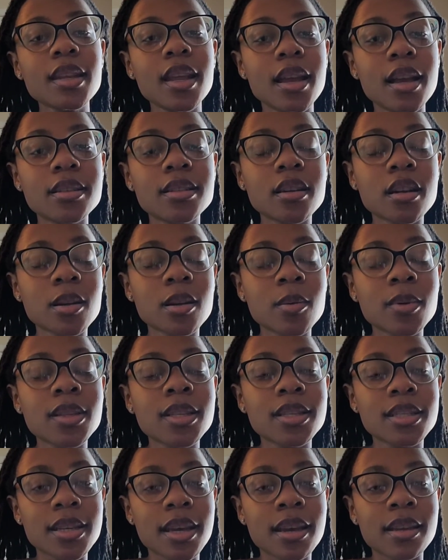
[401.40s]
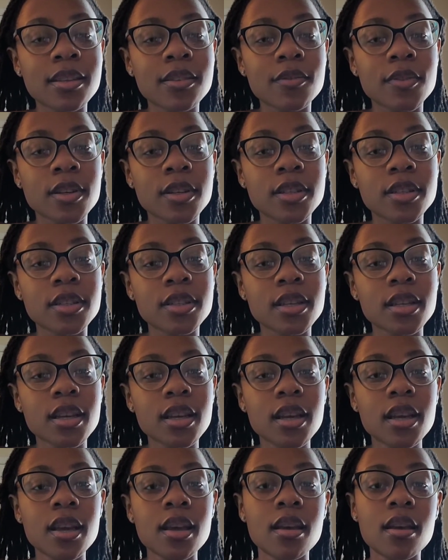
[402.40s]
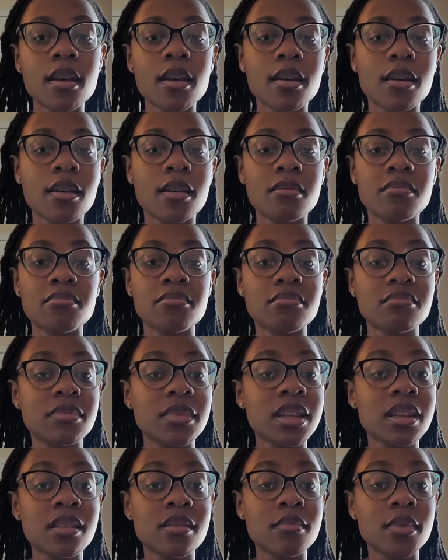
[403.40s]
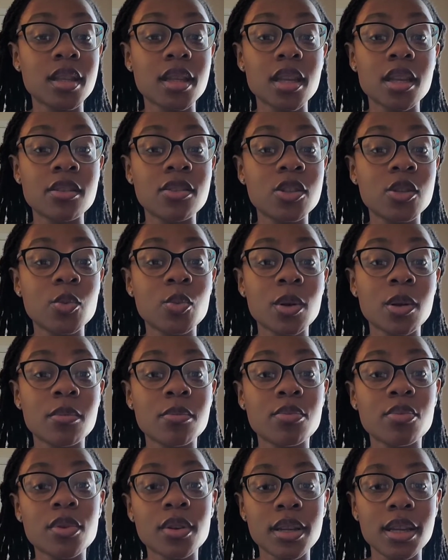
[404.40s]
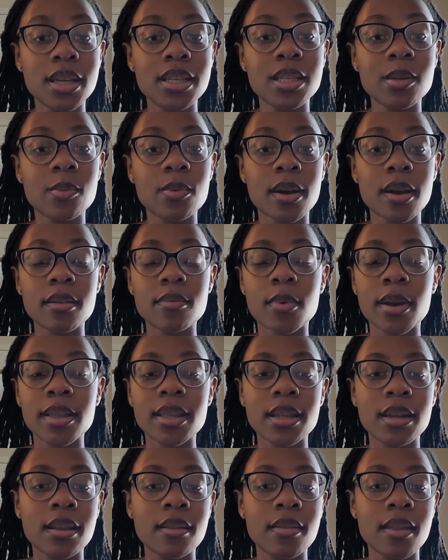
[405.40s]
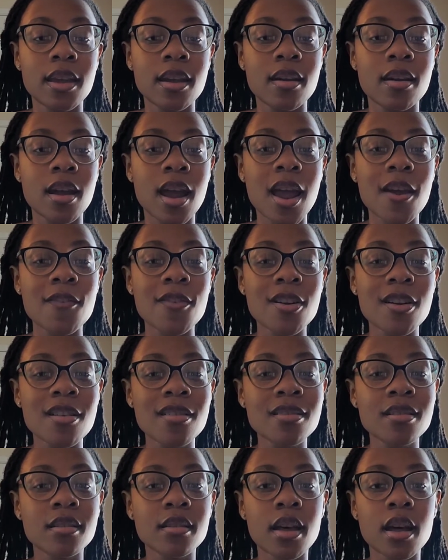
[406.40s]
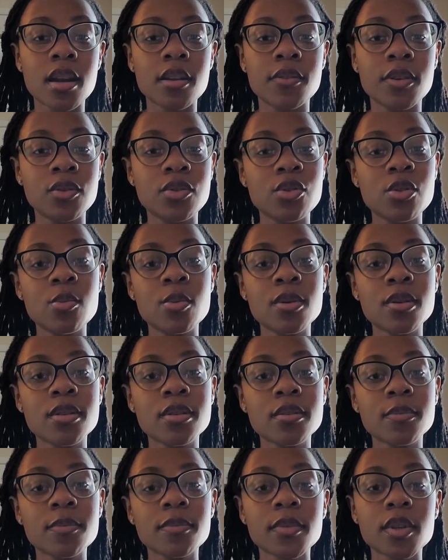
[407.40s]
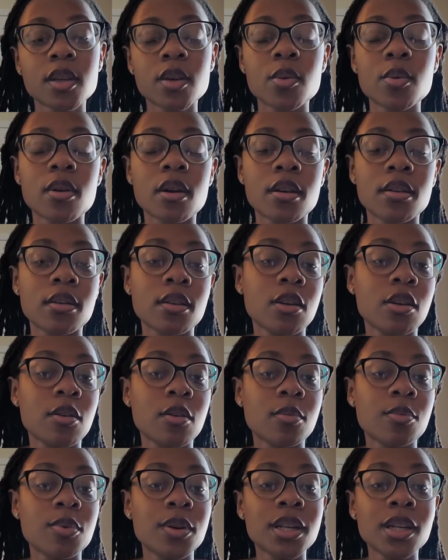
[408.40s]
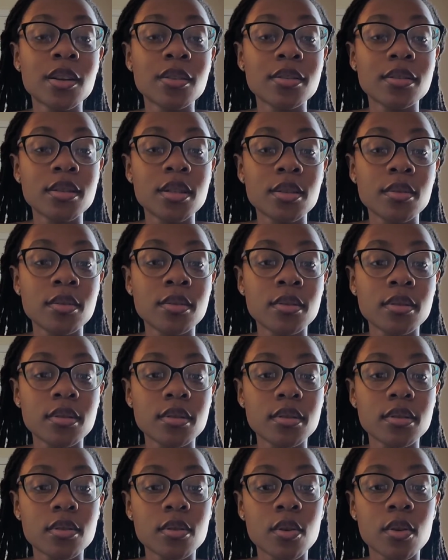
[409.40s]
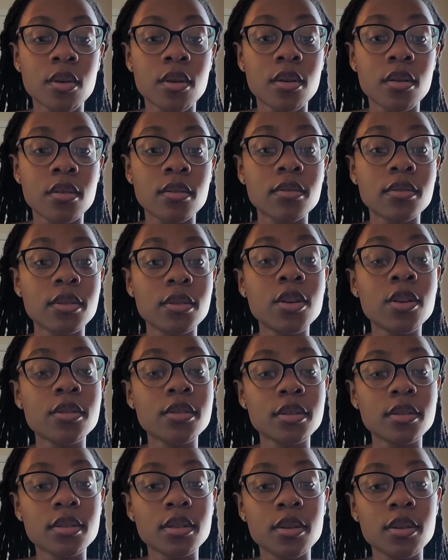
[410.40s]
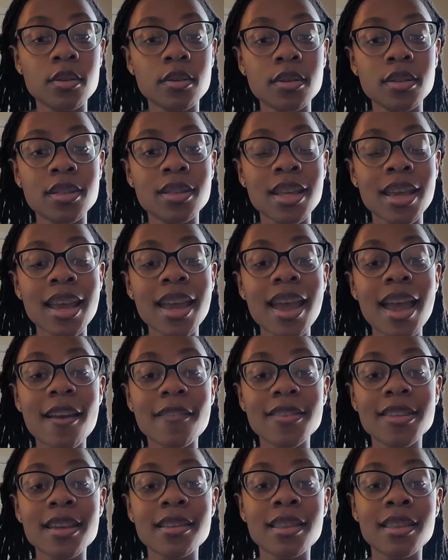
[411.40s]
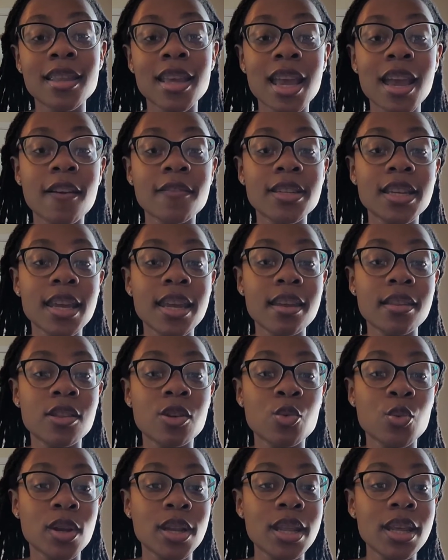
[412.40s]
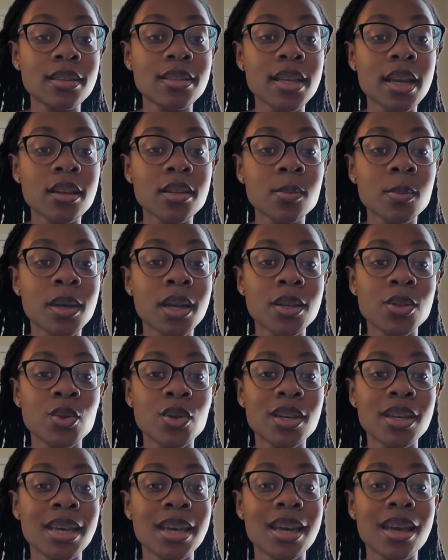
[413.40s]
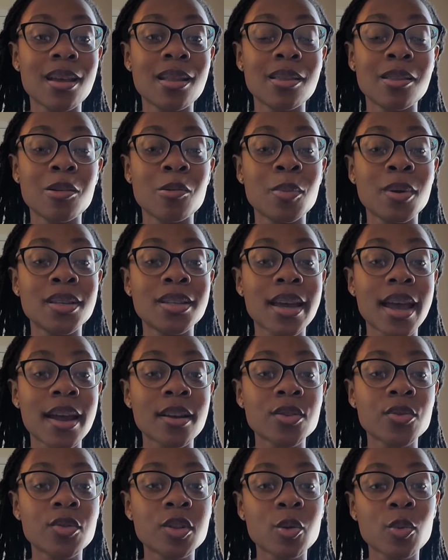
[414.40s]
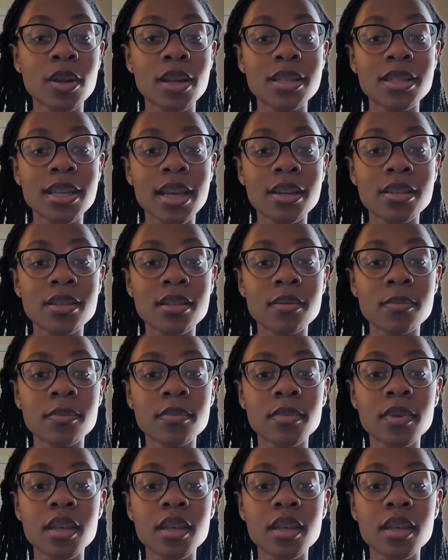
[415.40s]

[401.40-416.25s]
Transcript: I started with the science first. And it just went pretty easy right then and there. I've heard a lot of YouTubers who are, pre-nursing students or nursing students, they have said they have taken the reading section because you can get a little bit tired for the reading section.